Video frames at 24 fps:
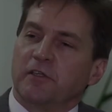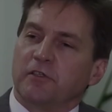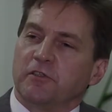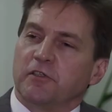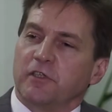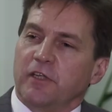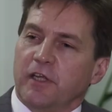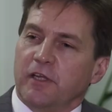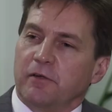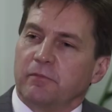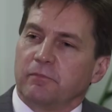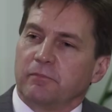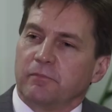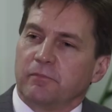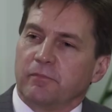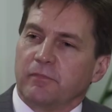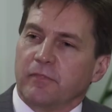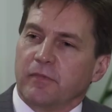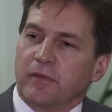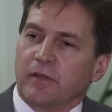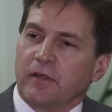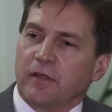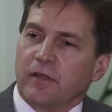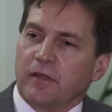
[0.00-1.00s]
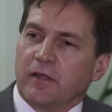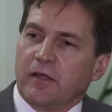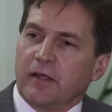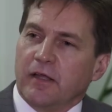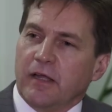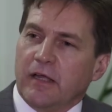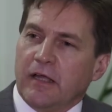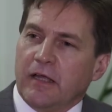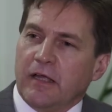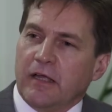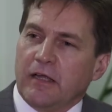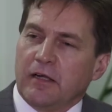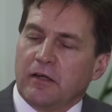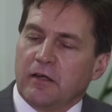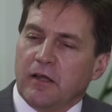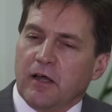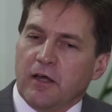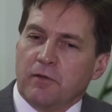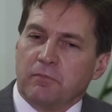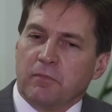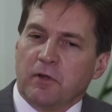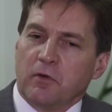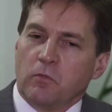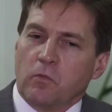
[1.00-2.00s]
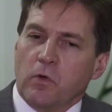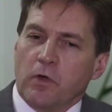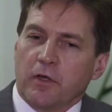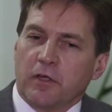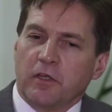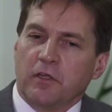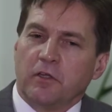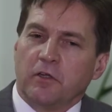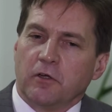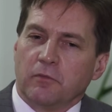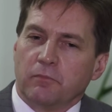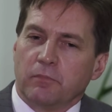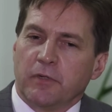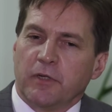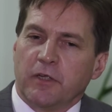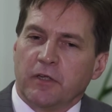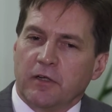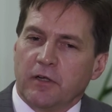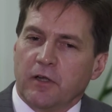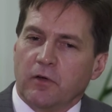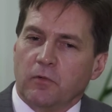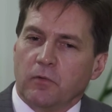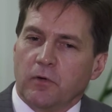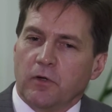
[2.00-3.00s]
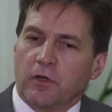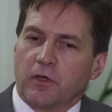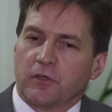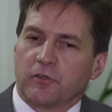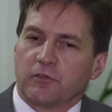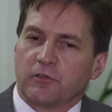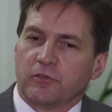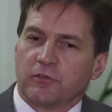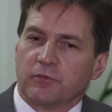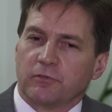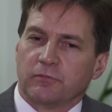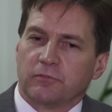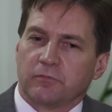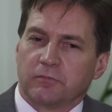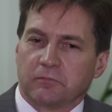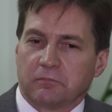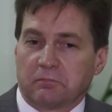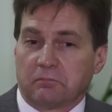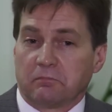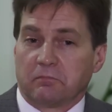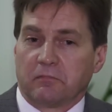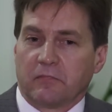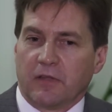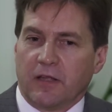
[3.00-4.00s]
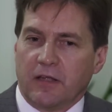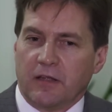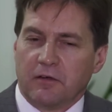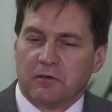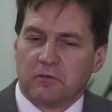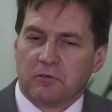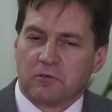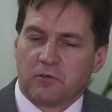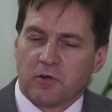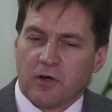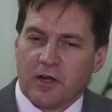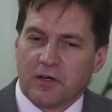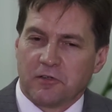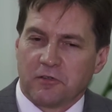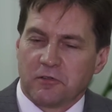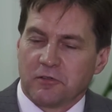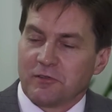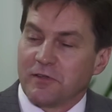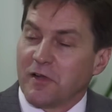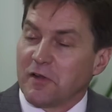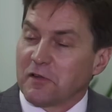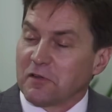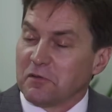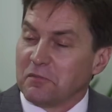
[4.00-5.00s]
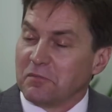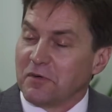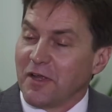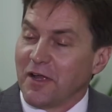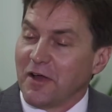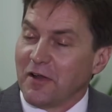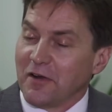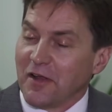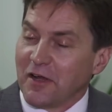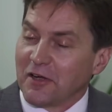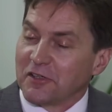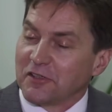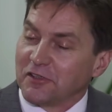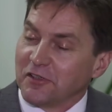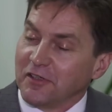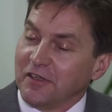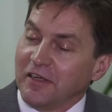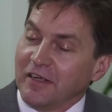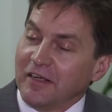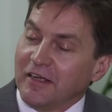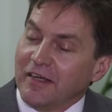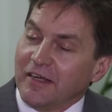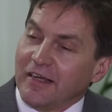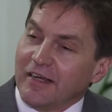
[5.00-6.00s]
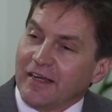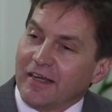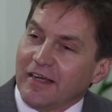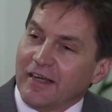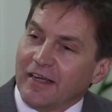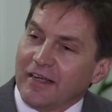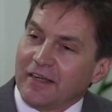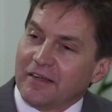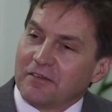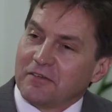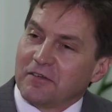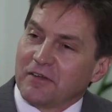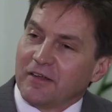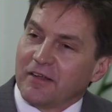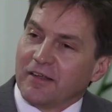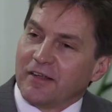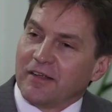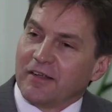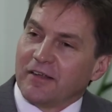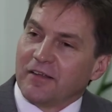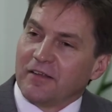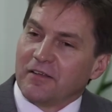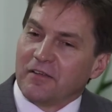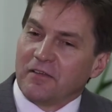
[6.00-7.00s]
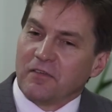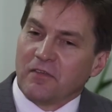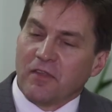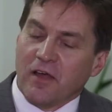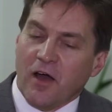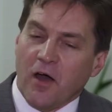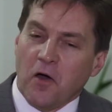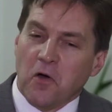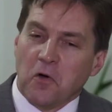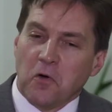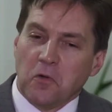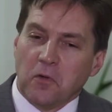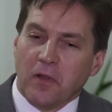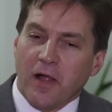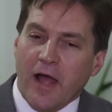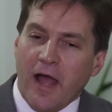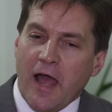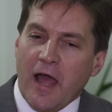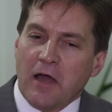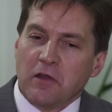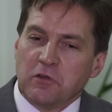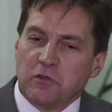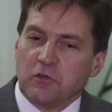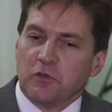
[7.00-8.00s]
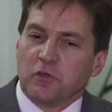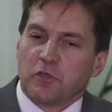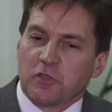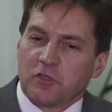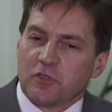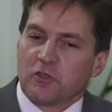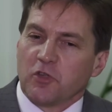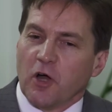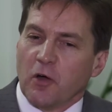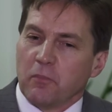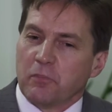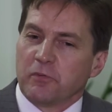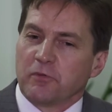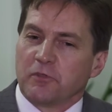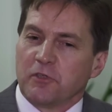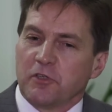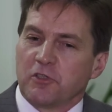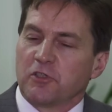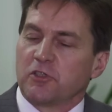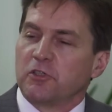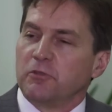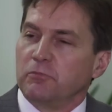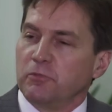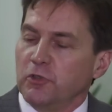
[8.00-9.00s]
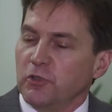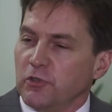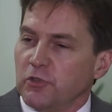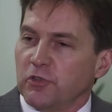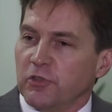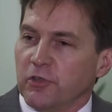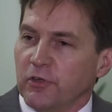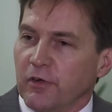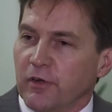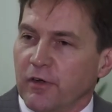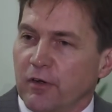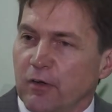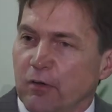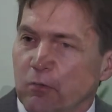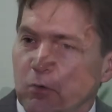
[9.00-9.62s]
For example, the blog entries appeared to be backdated, and evidence also suggested that public encryption keys linked to Satoshi Nakamoto were also backdated.